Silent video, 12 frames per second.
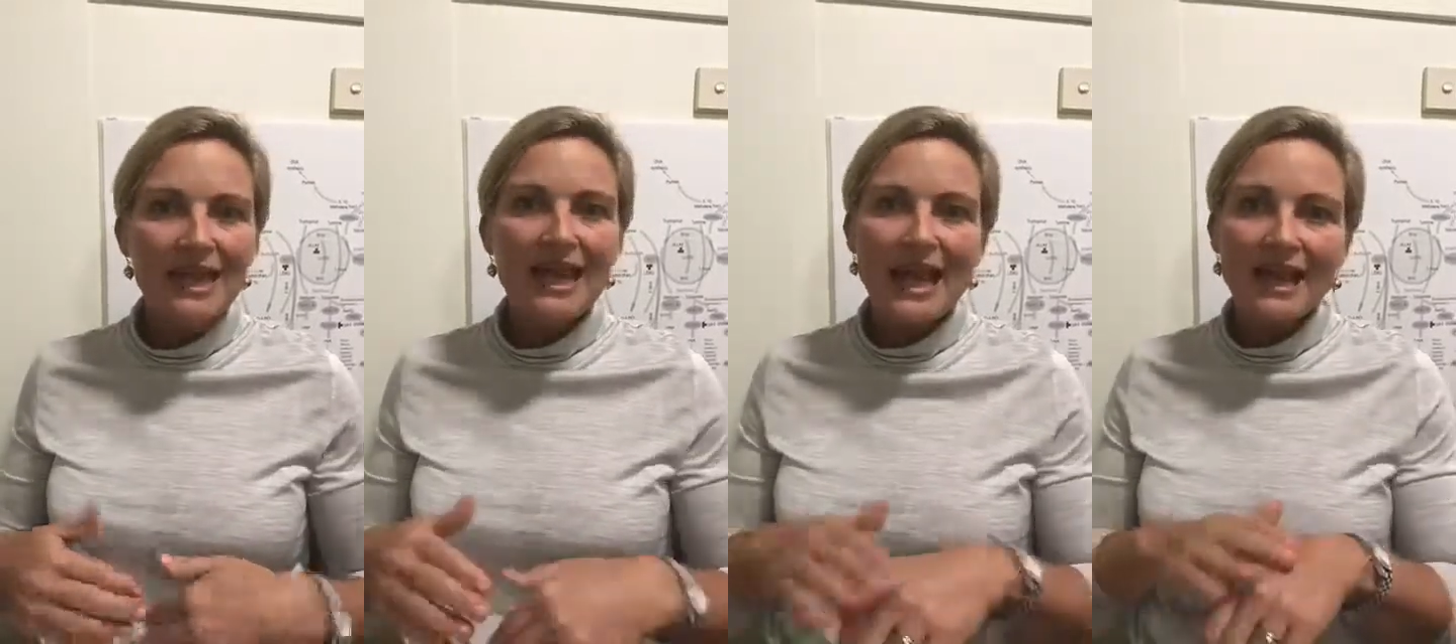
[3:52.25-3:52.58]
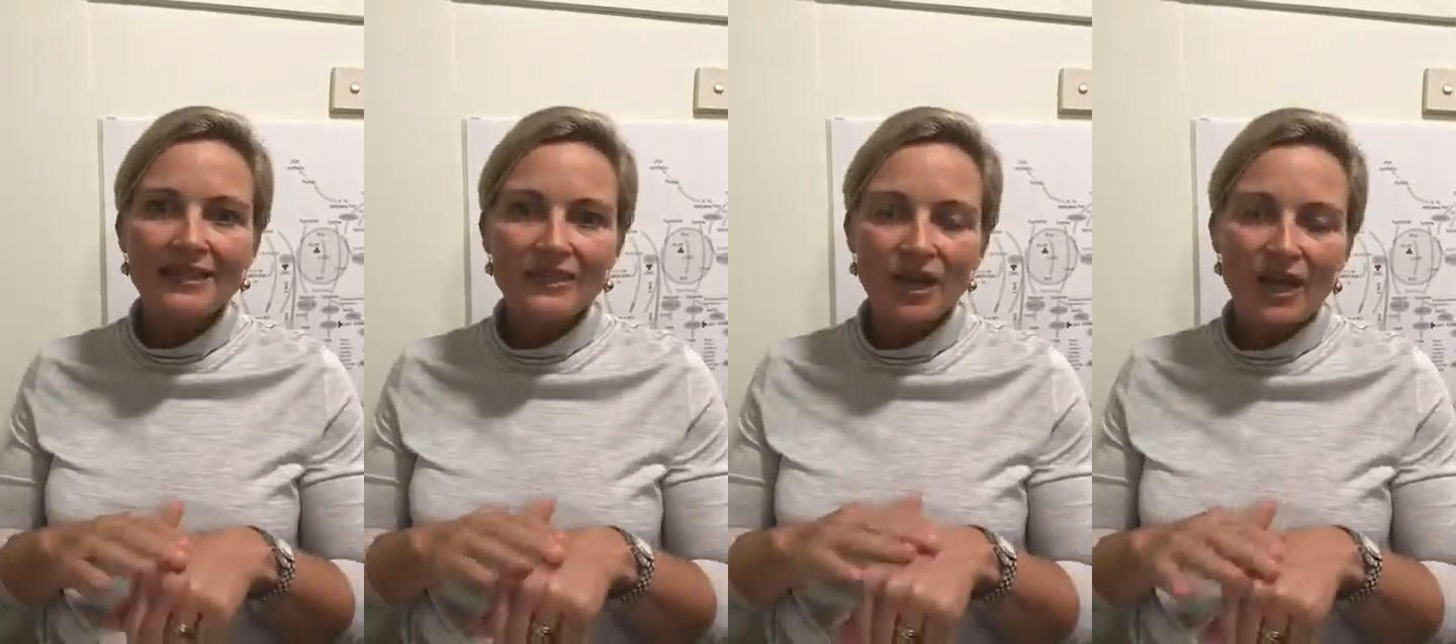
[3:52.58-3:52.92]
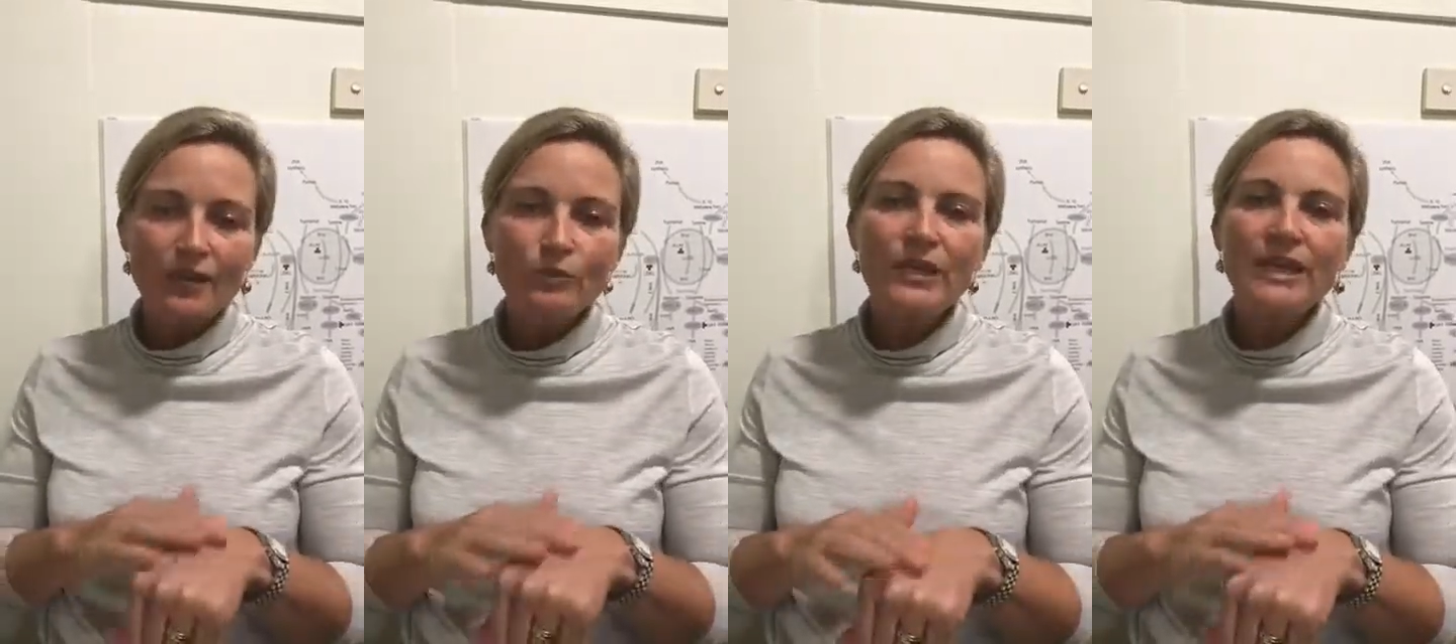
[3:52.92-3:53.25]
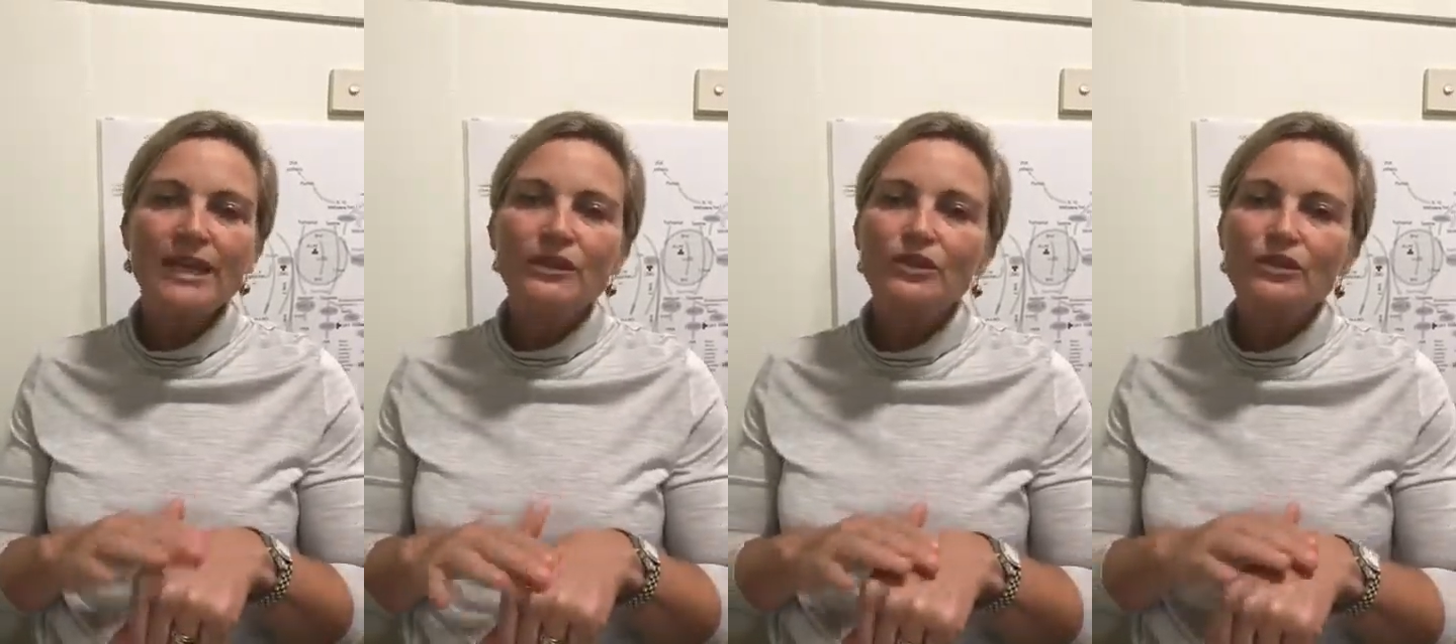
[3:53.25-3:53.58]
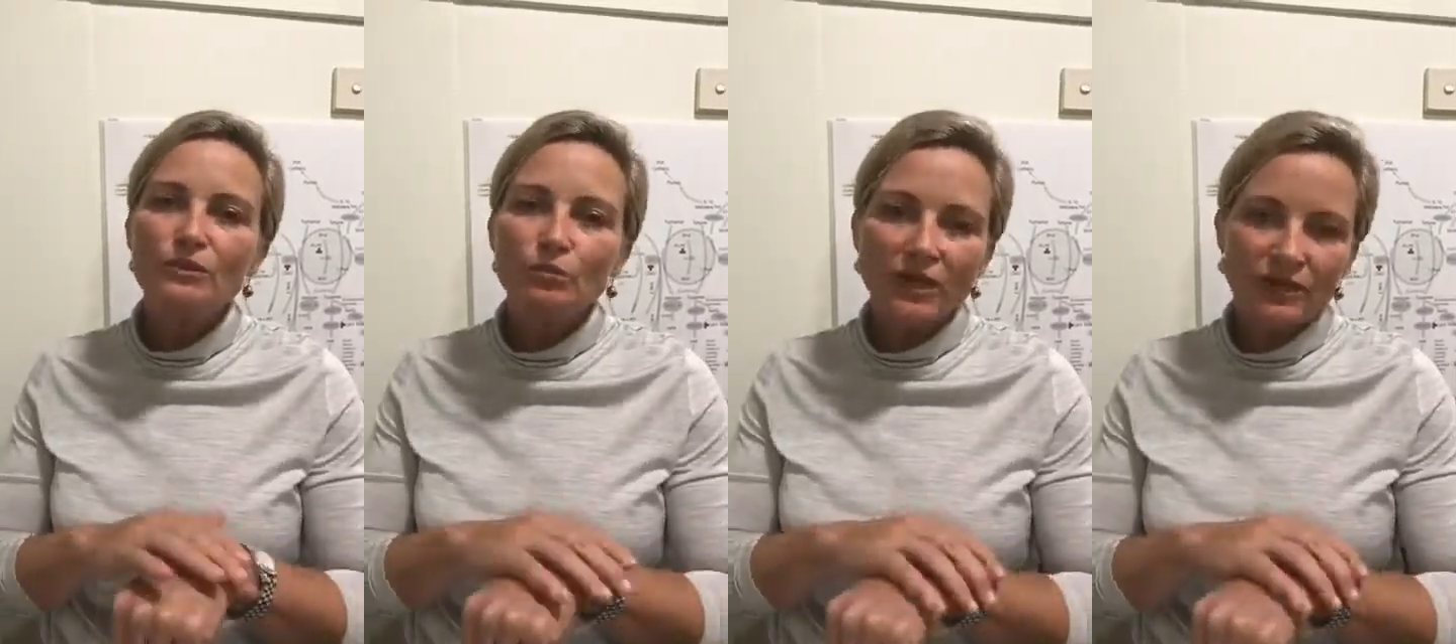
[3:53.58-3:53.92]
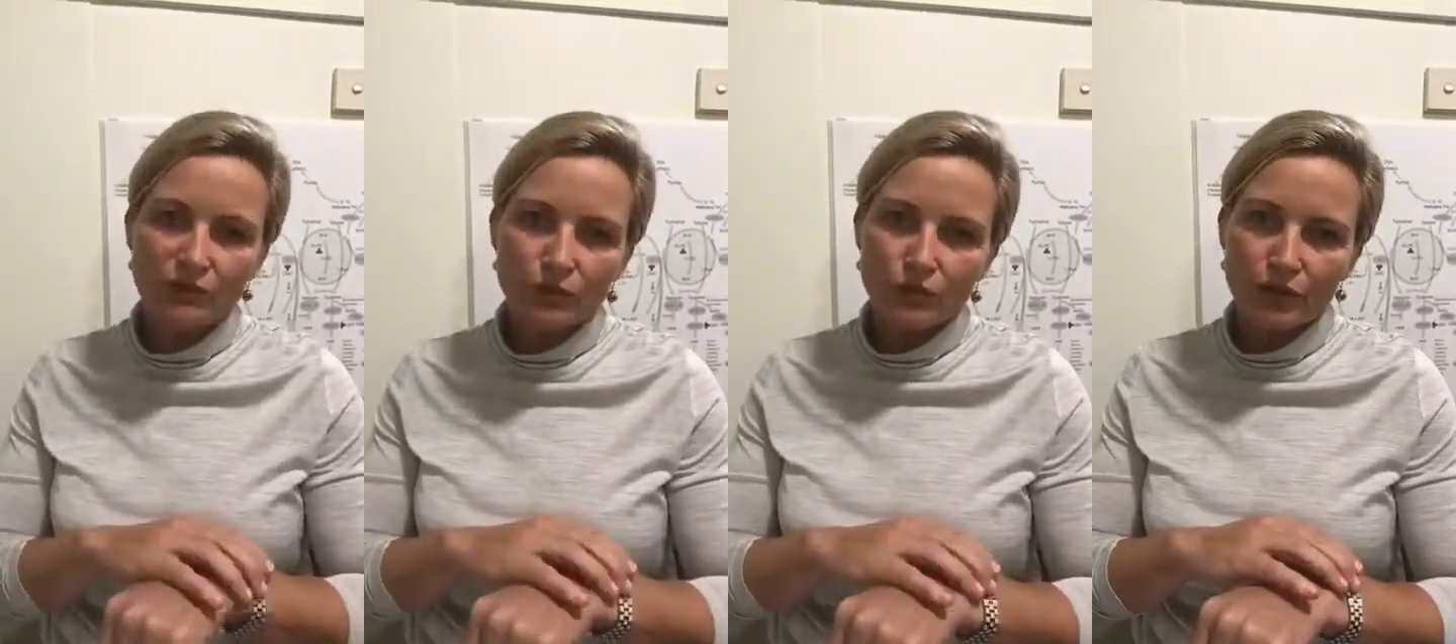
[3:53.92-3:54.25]
outside we can use some
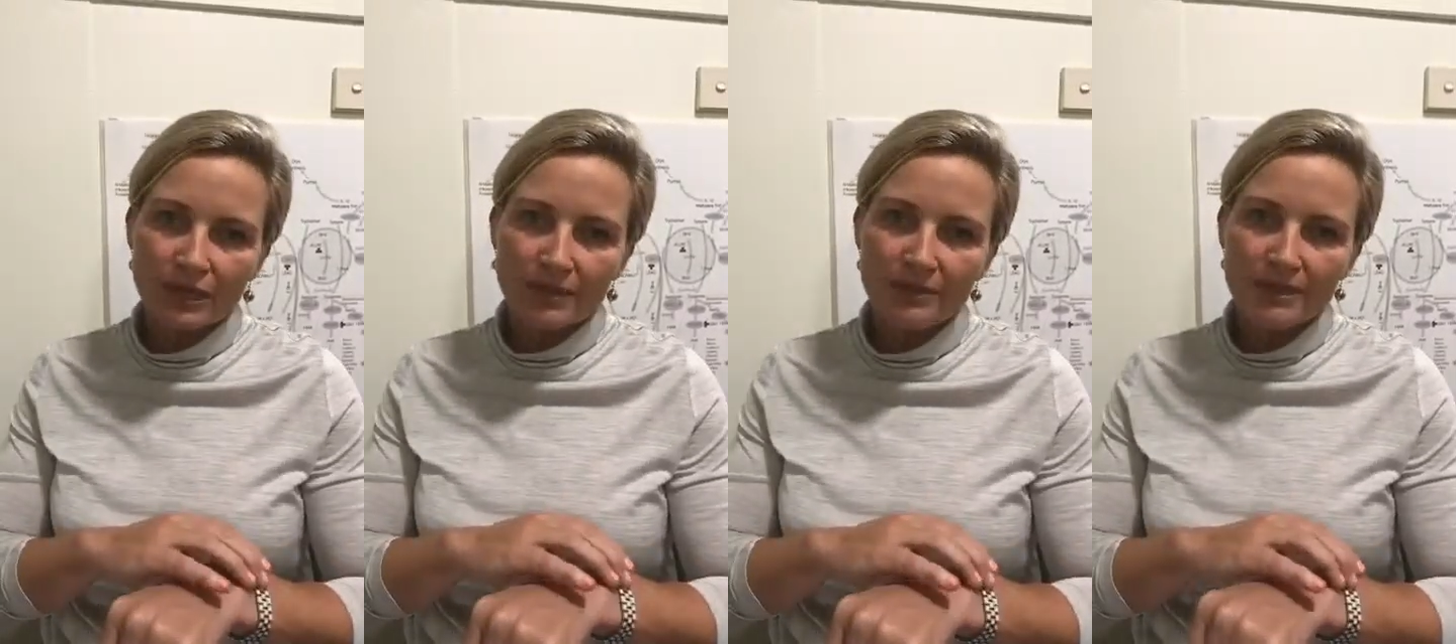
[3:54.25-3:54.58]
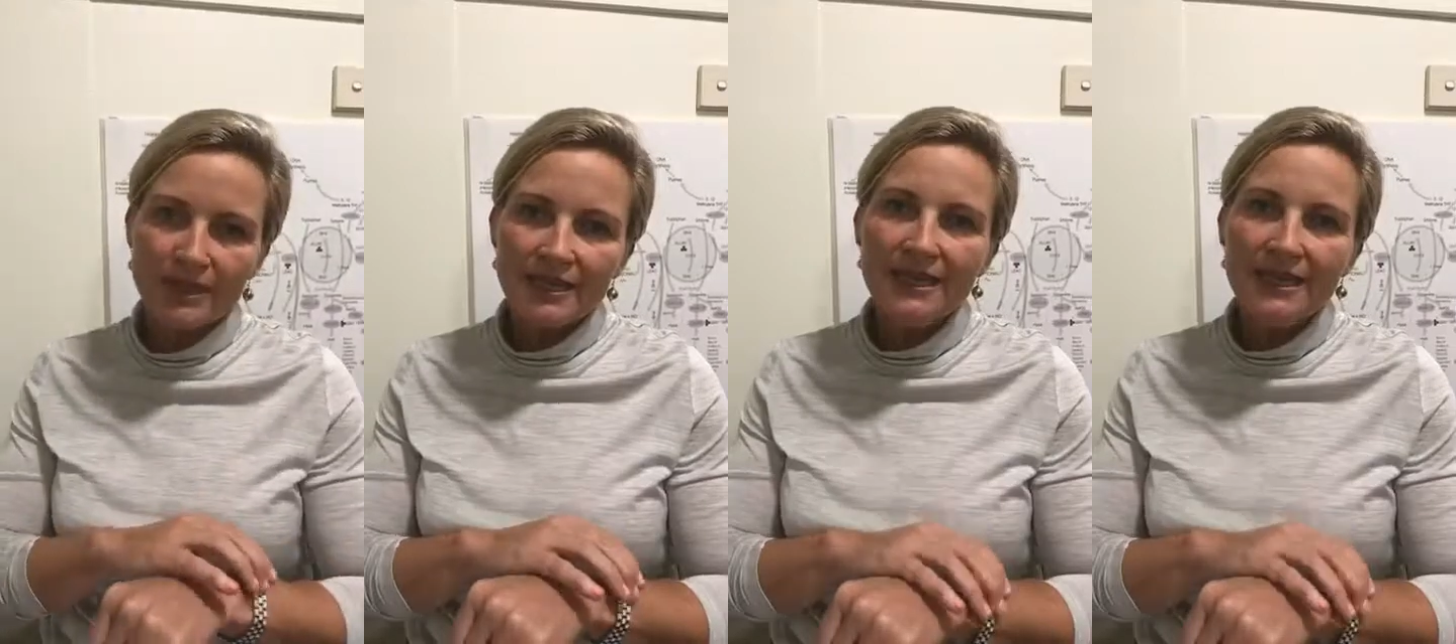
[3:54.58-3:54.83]
wonderful creams.